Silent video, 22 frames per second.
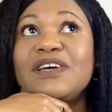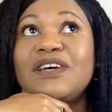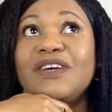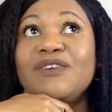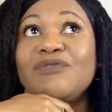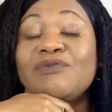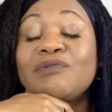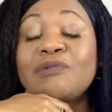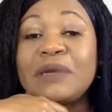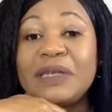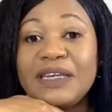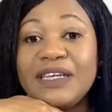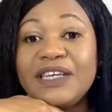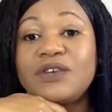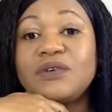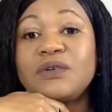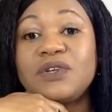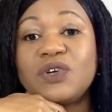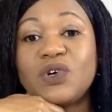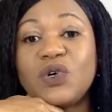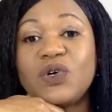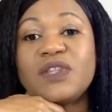a really
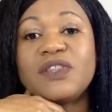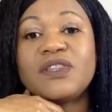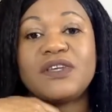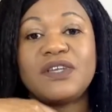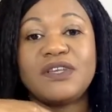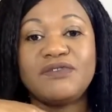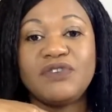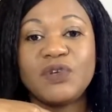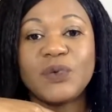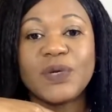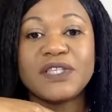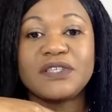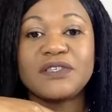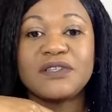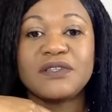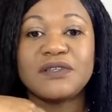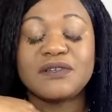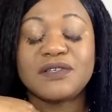good author if he went in